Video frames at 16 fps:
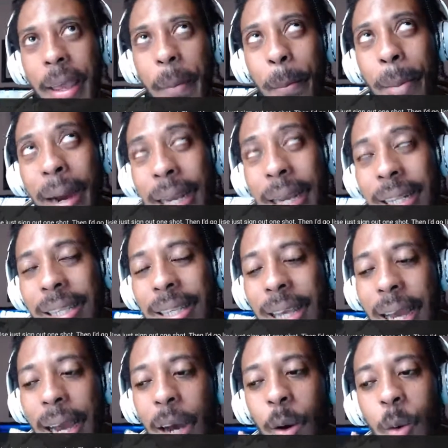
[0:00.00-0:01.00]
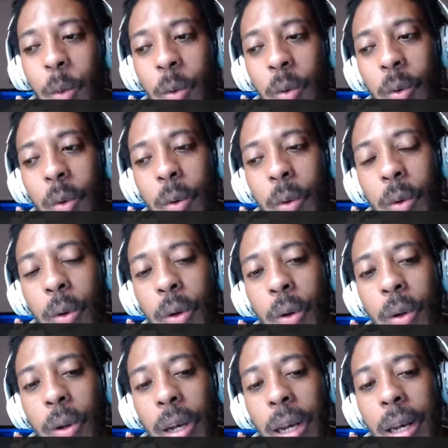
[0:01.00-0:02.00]
might sound
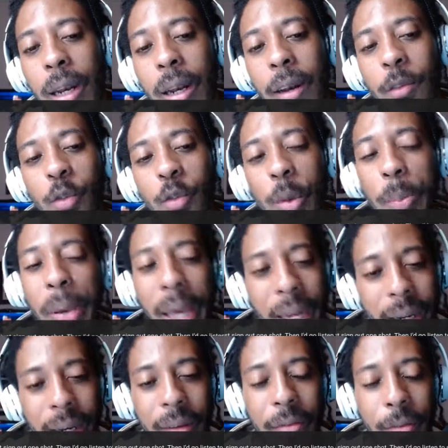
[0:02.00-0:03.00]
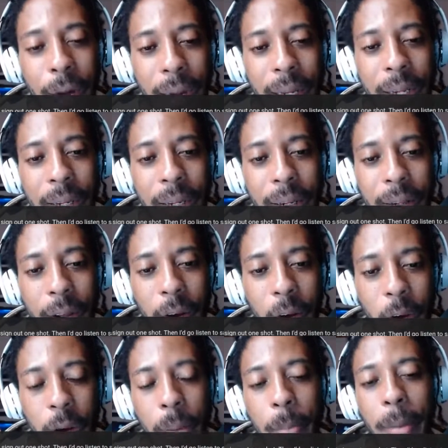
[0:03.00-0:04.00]
repetitive, right?
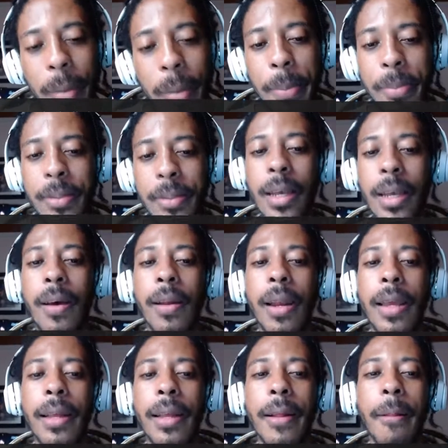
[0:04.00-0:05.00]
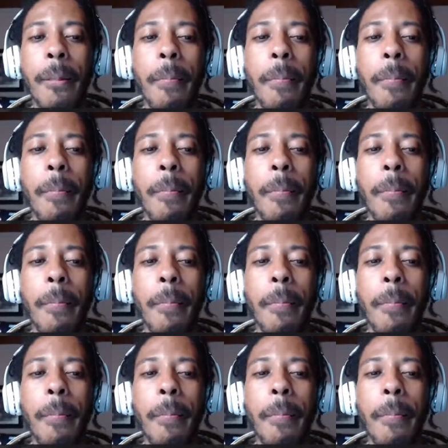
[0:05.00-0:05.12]
Or it might sound like